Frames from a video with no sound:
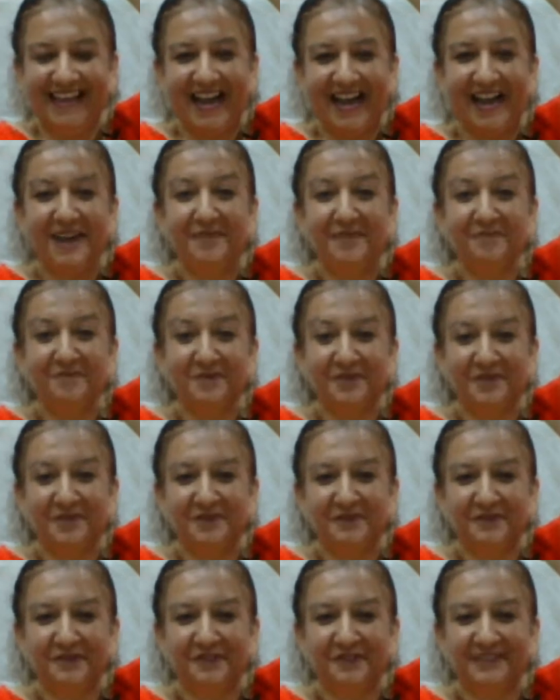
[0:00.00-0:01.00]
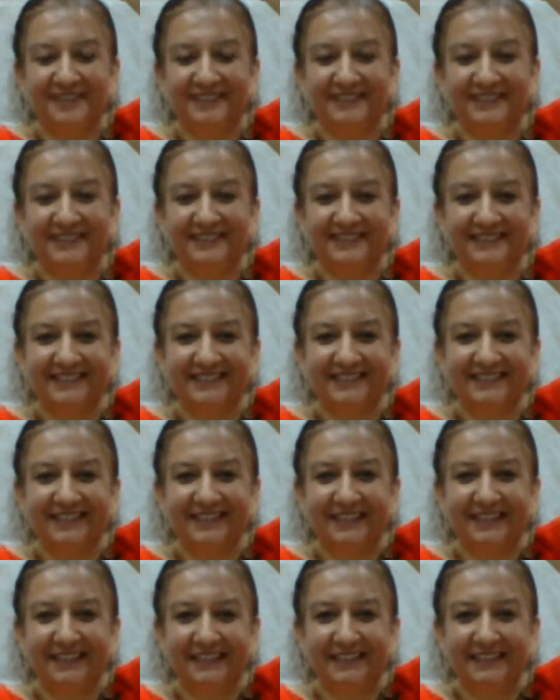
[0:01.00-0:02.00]
I'm beautiful.
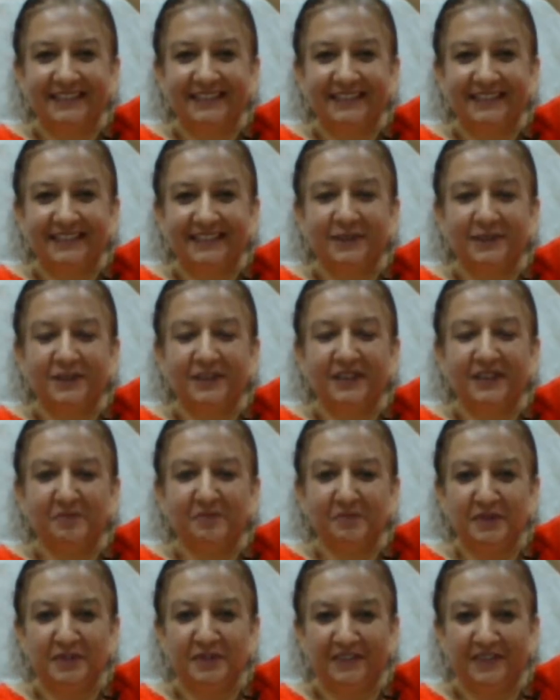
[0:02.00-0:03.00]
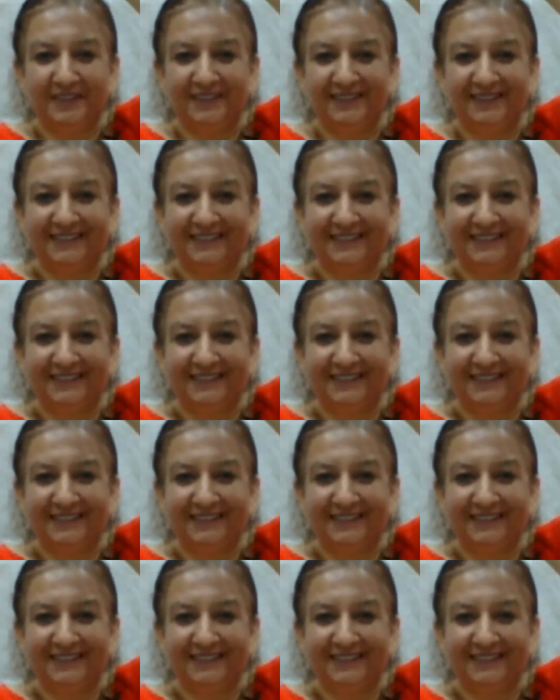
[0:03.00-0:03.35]
Look in the mirror.